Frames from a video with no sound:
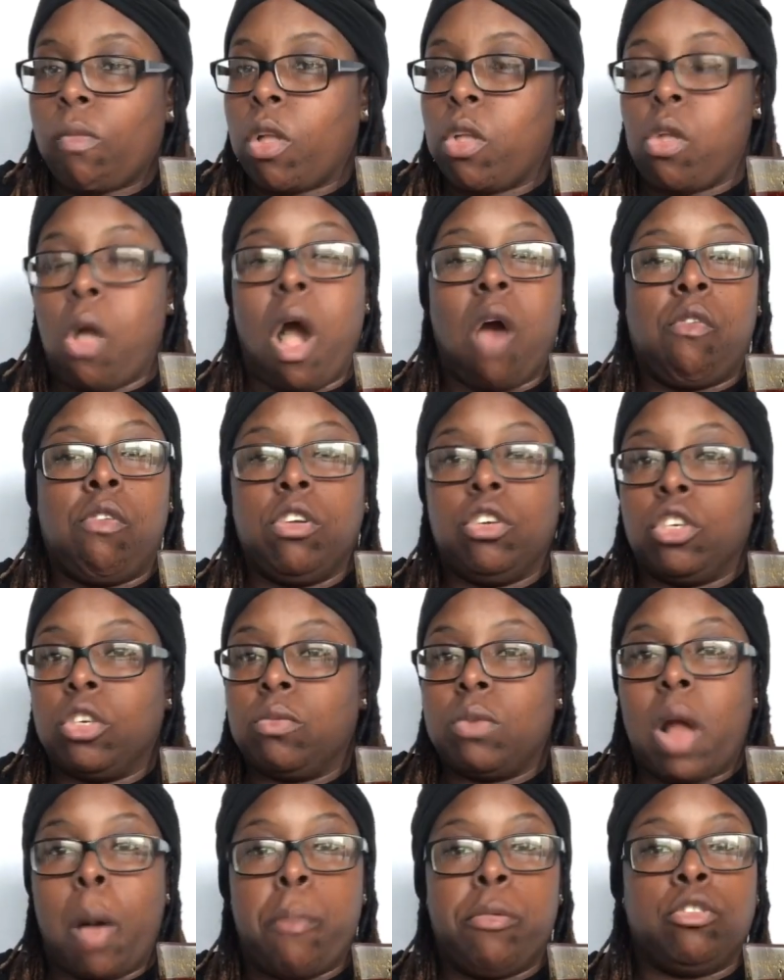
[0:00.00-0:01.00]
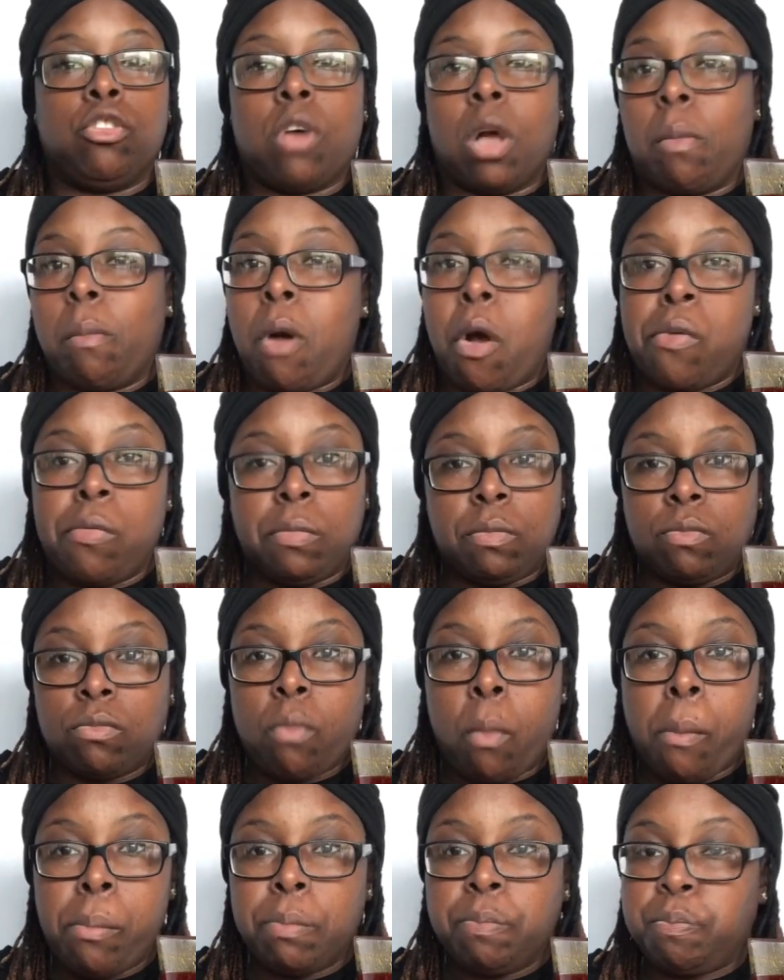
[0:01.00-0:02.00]
you already know what I've been talking about
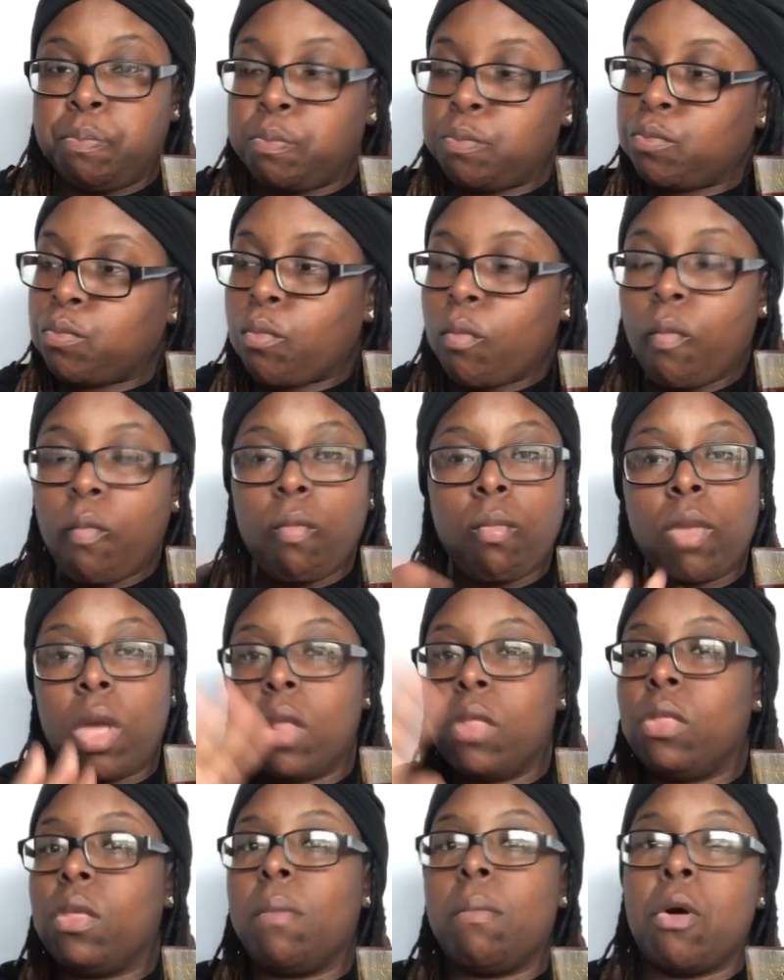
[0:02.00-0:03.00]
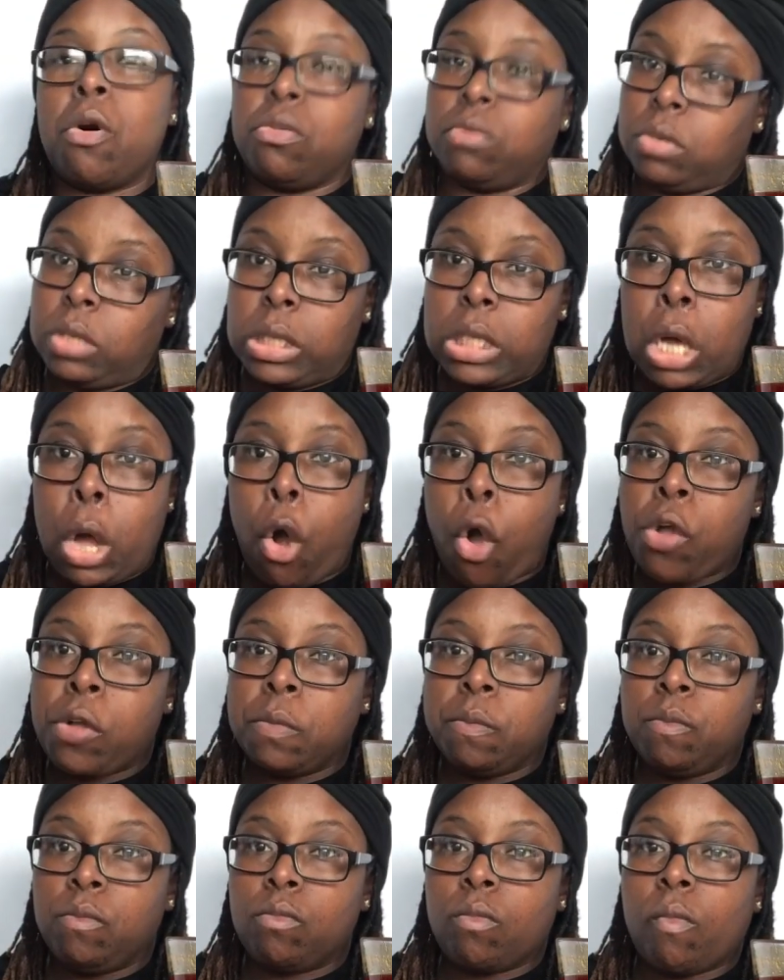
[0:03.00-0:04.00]
the most.
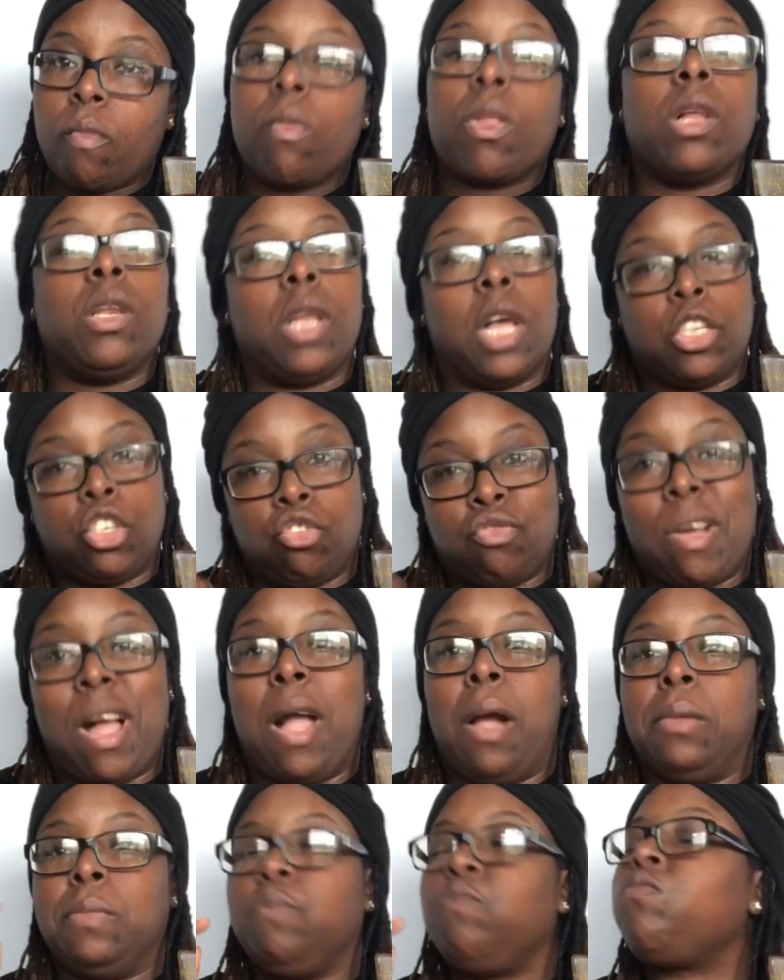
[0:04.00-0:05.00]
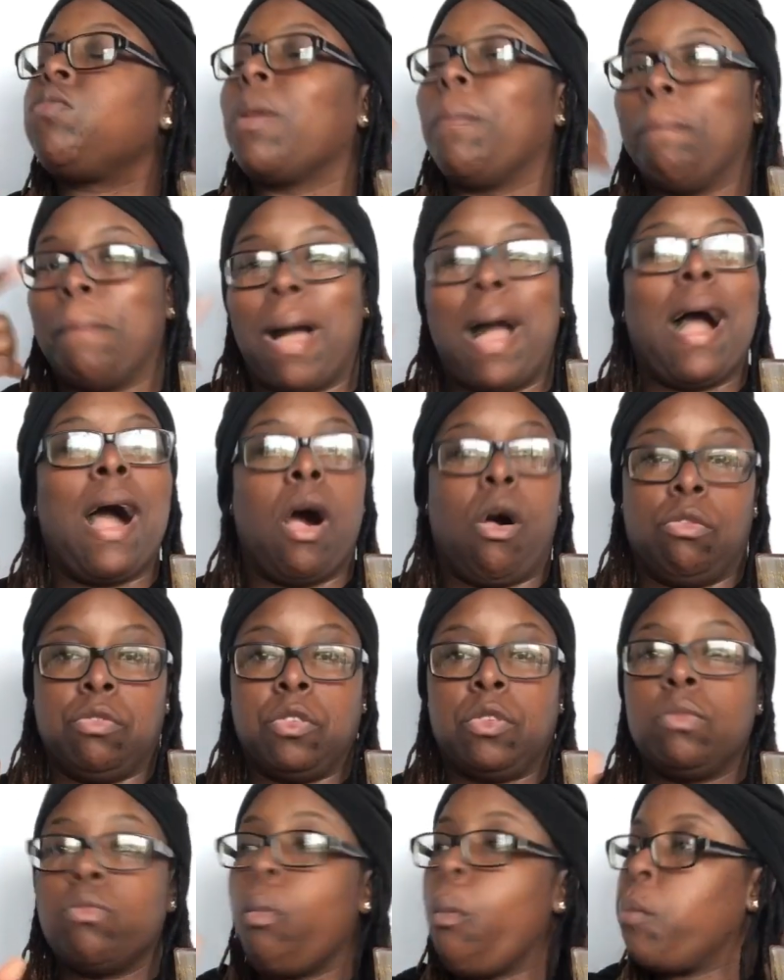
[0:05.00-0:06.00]
That's right. My
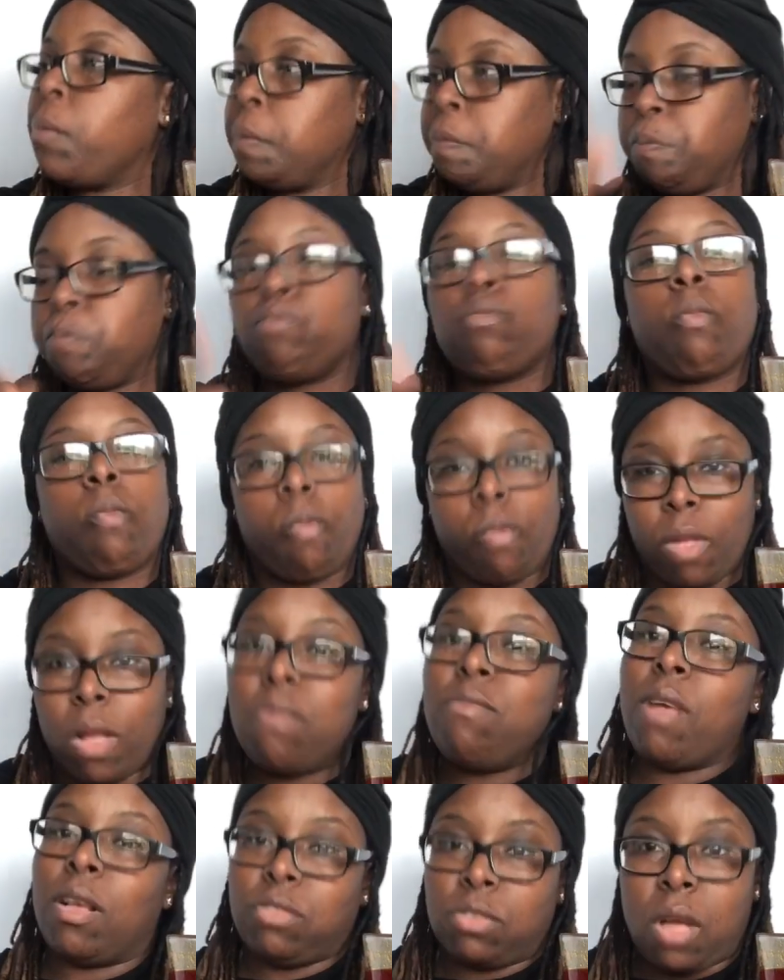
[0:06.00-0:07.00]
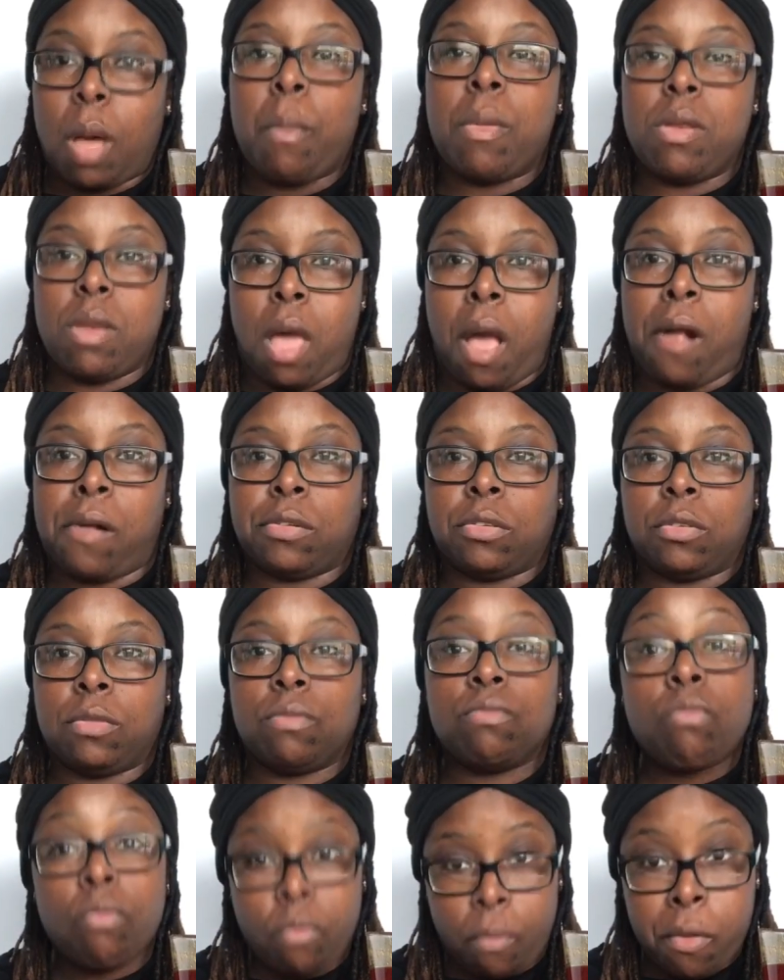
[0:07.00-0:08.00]
house. That's coming next.
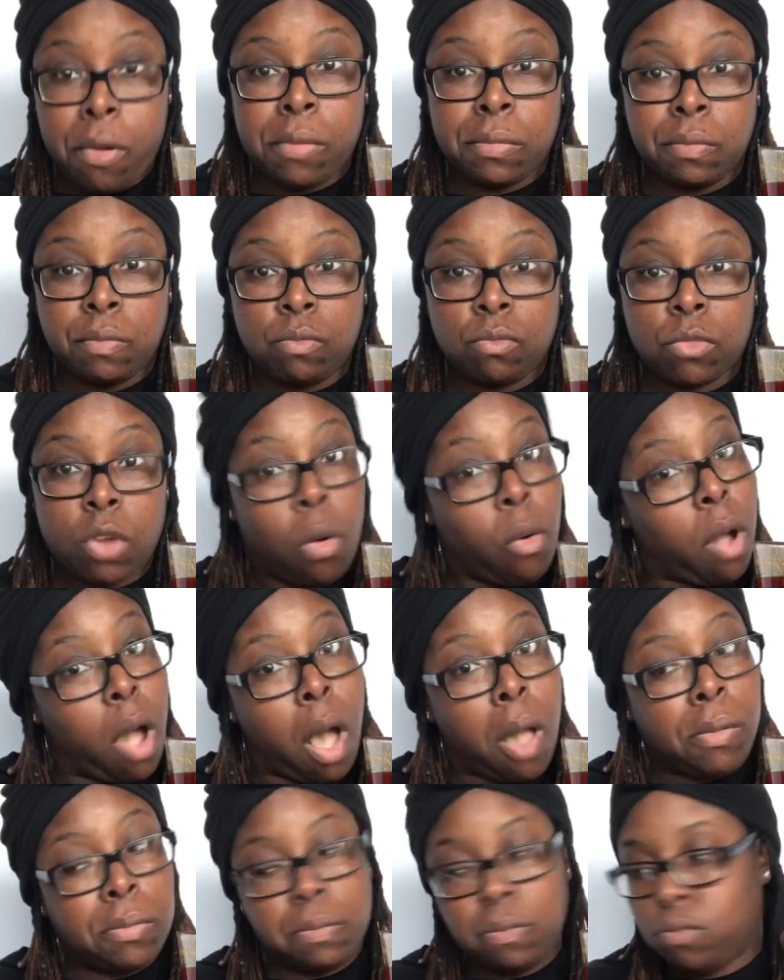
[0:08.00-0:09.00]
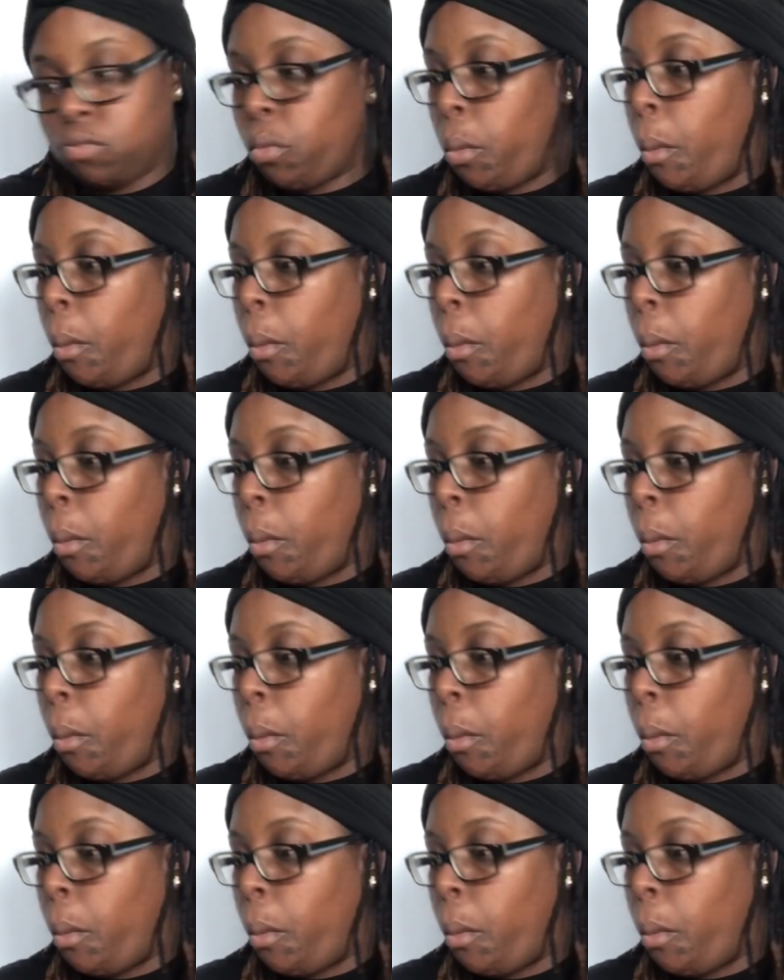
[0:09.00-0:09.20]
Okay?